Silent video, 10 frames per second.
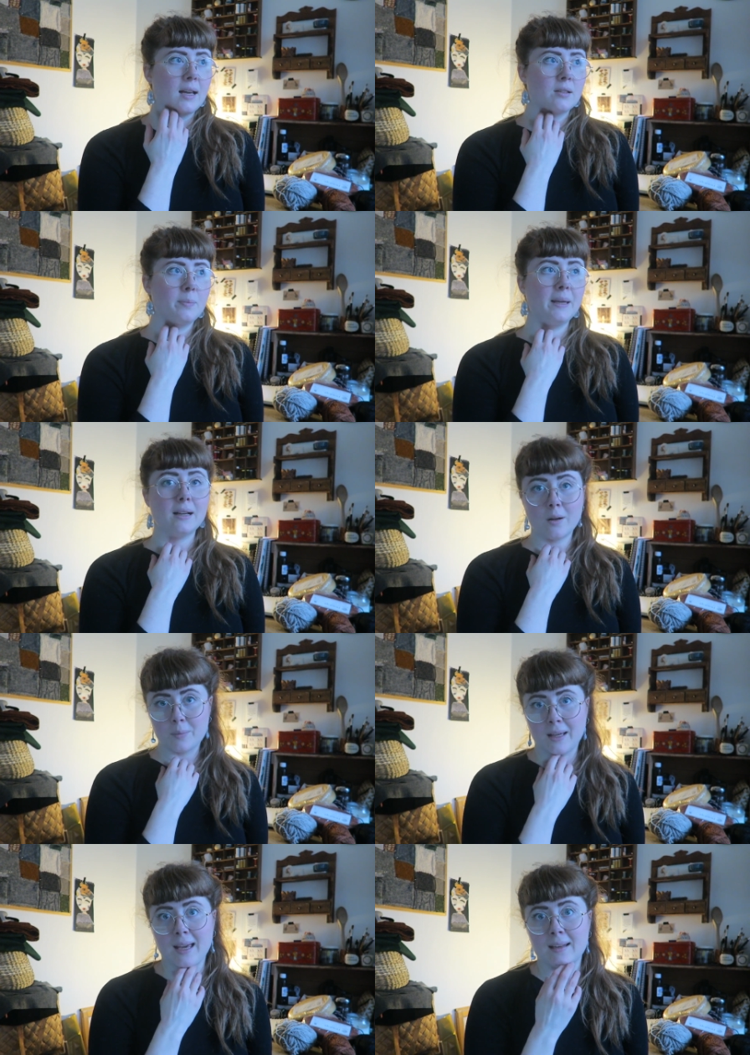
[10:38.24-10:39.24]
to be
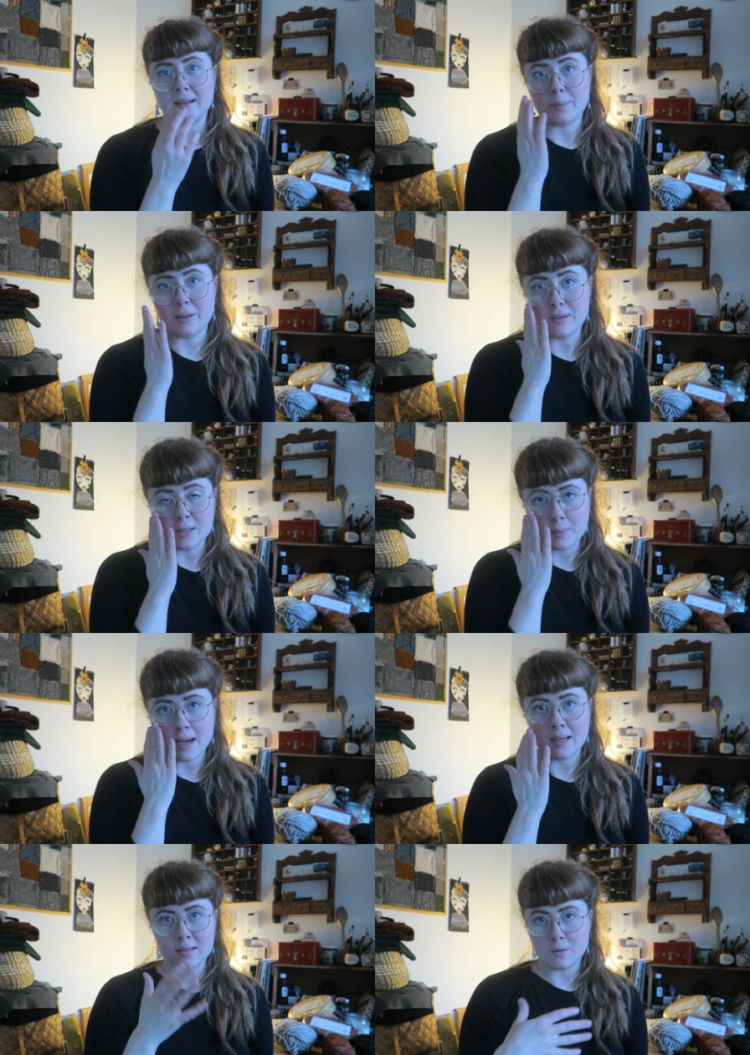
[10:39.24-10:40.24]
complicated about this
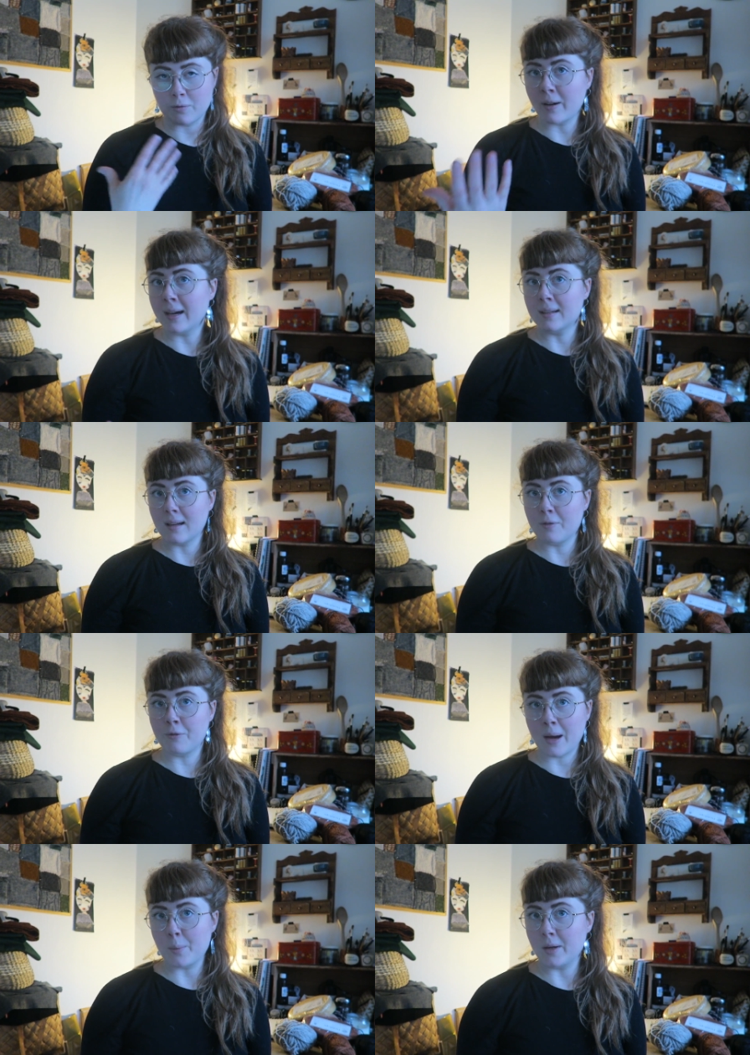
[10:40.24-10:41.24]
bag is to find a
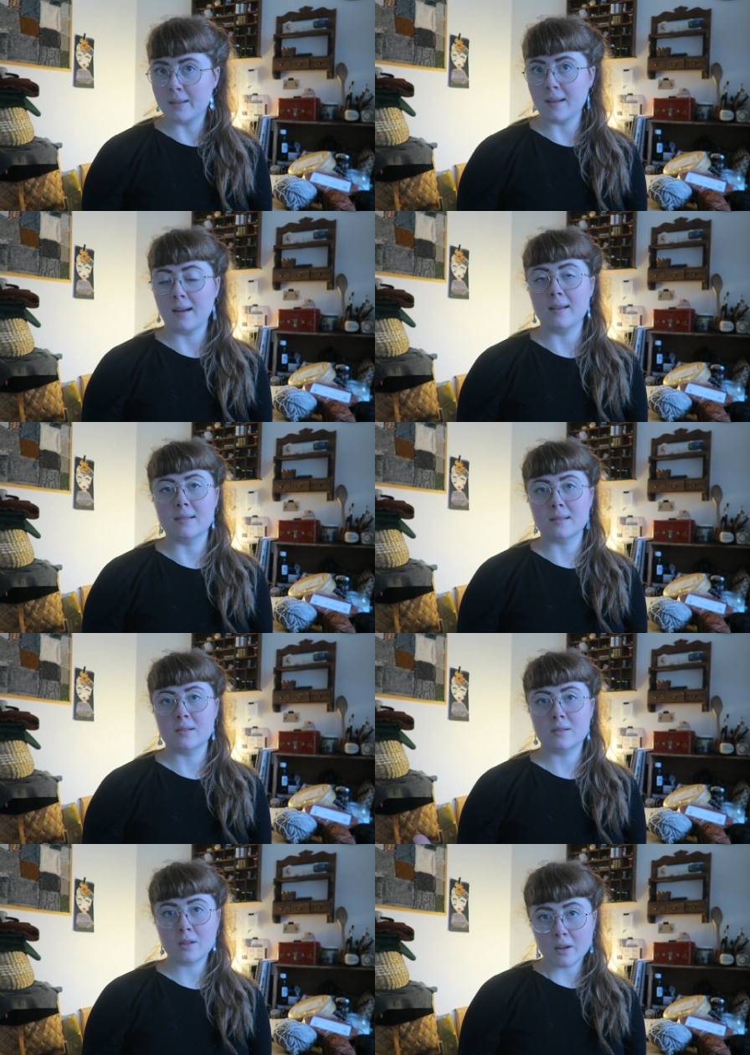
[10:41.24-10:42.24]
fabric that is
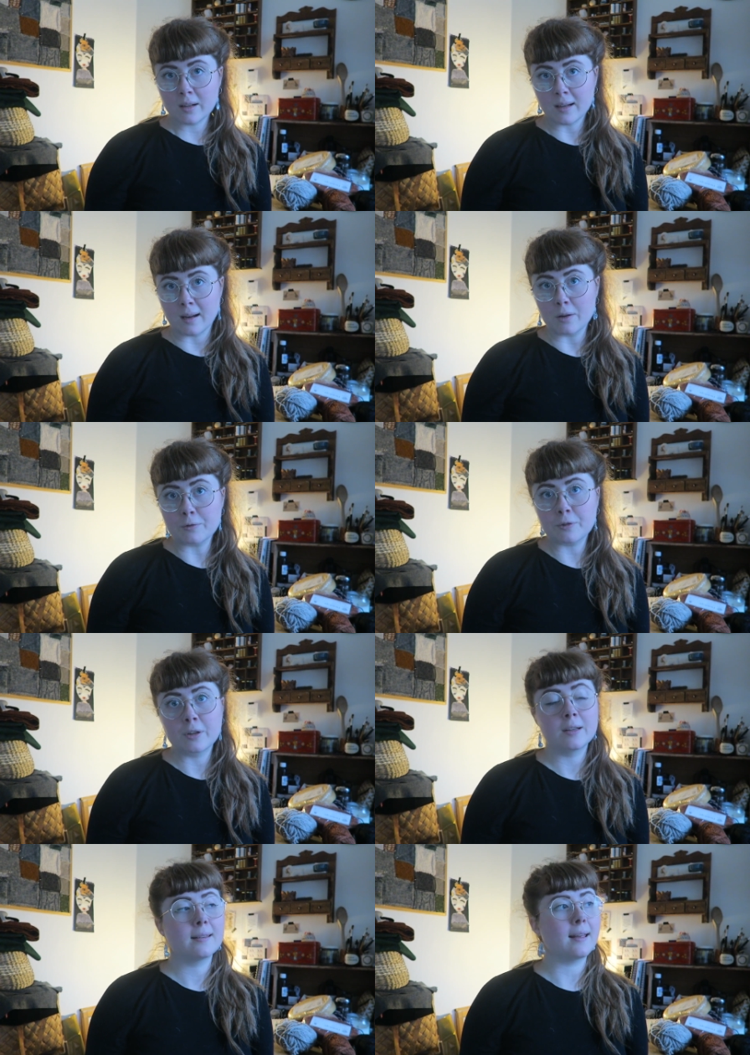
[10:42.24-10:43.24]
sturdy enough
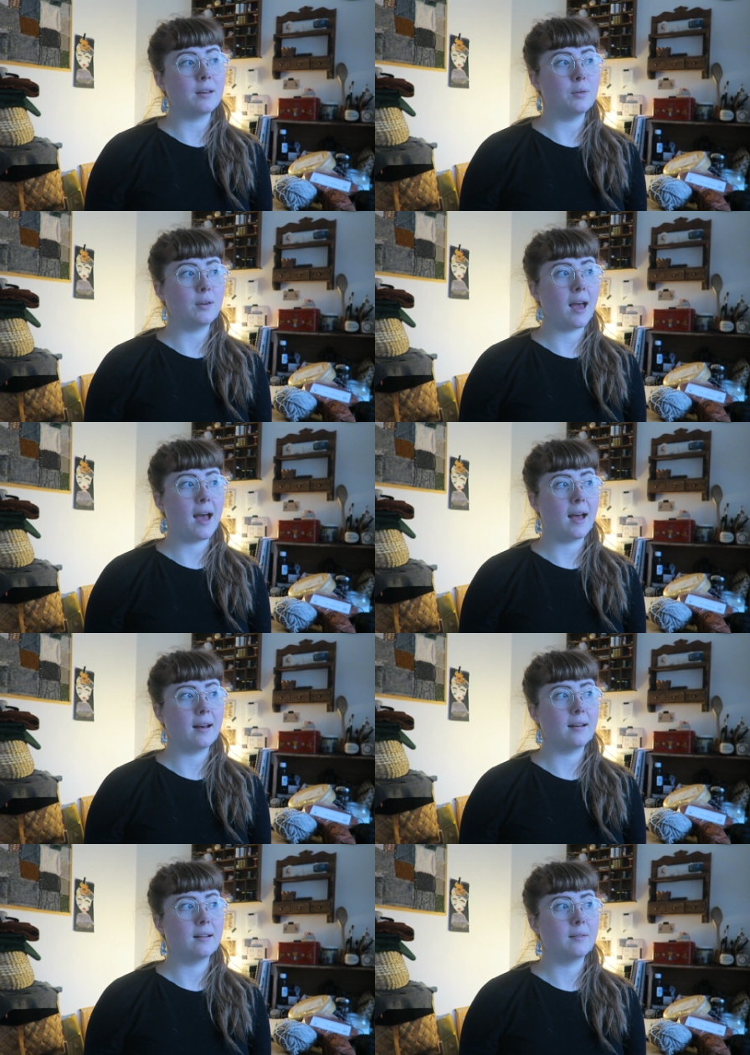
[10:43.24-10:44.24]
that you
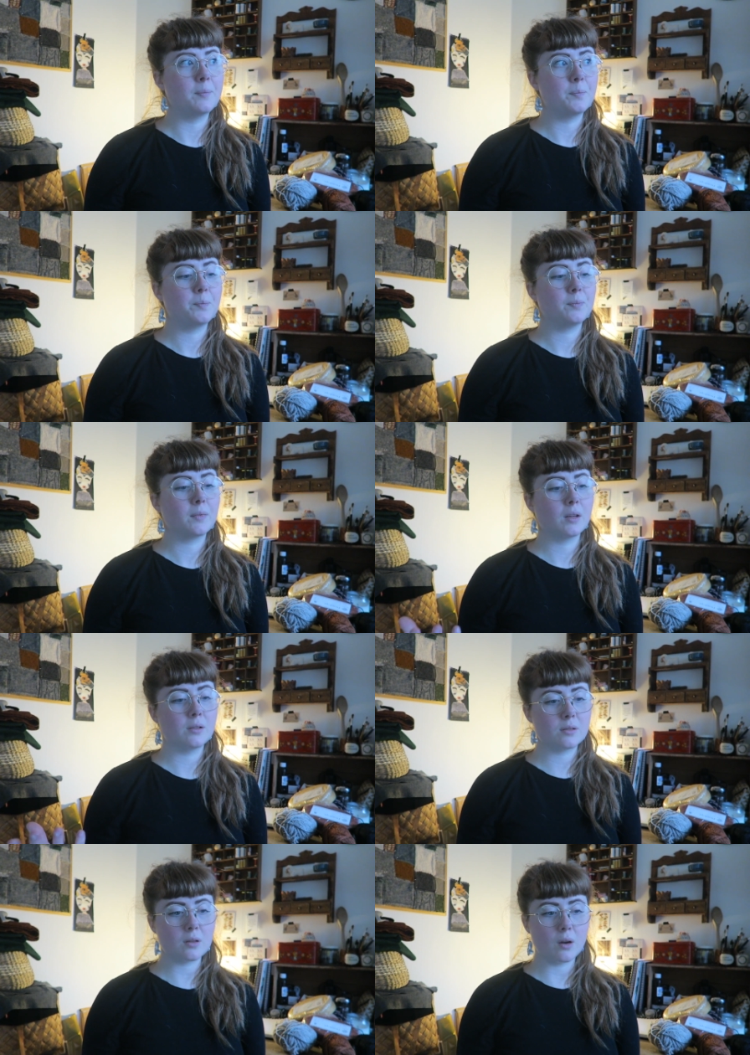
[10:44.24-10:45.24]
can
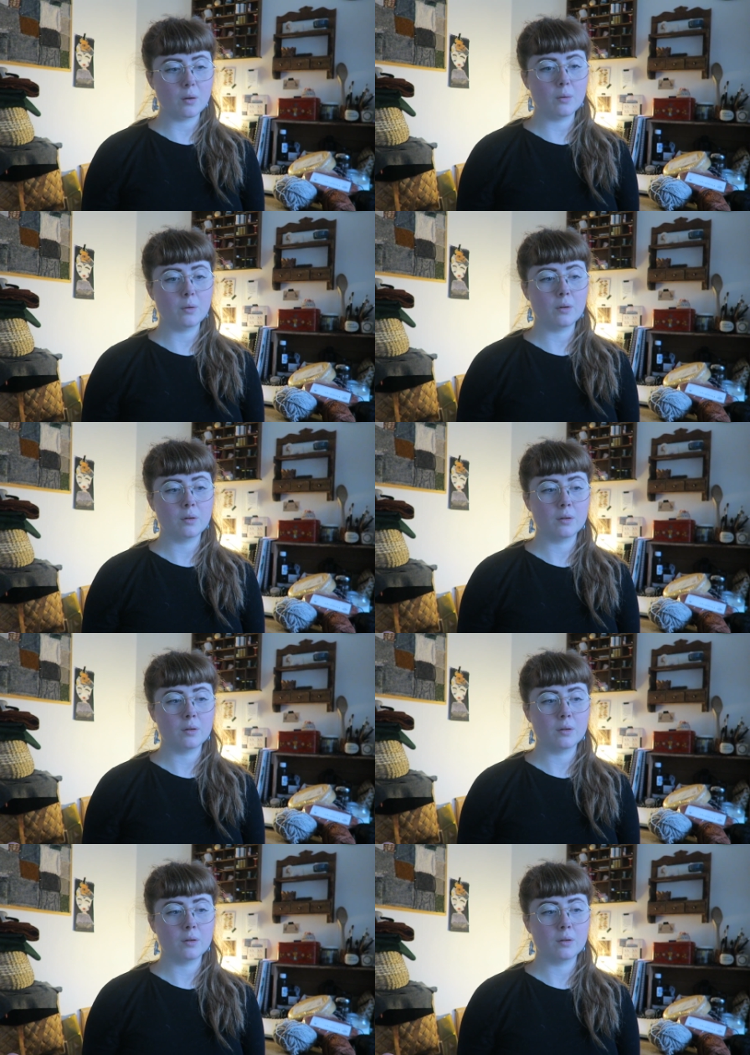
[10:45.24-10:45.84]
sew